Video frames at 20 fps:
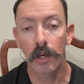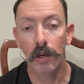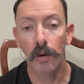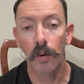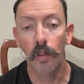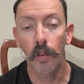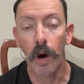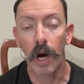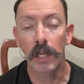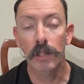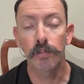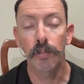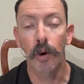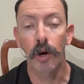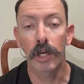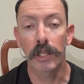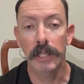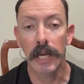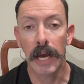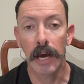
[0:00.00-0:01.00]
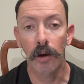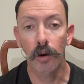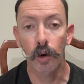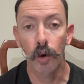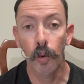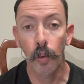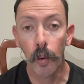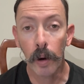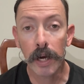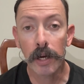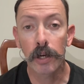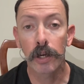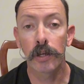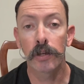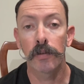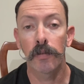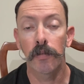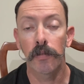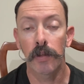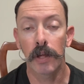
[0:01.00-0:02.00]
wash bar down
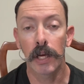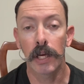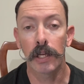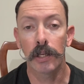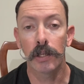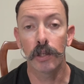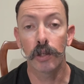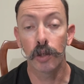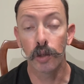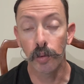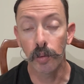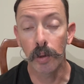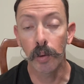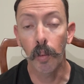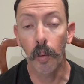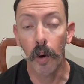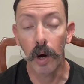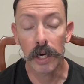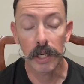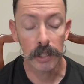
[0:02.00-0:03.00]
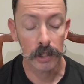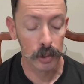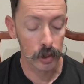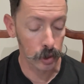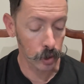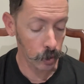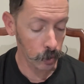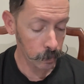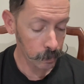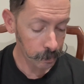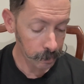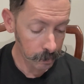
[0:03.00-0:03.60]
quicker than you would want it to.